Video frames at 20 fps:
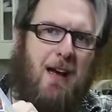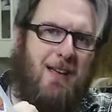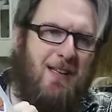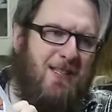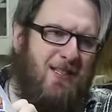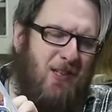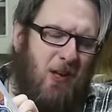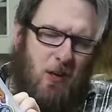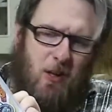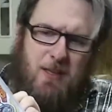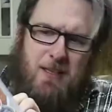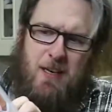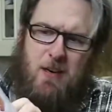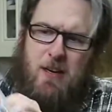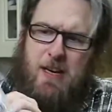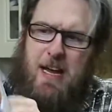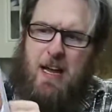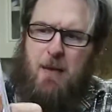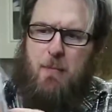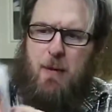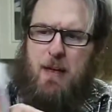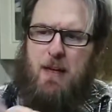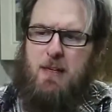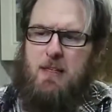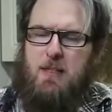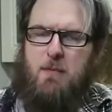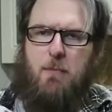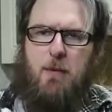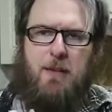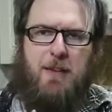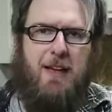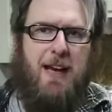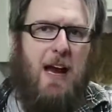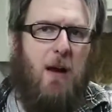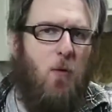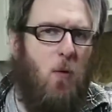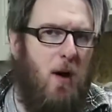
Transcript: solitaire campaigns, but then I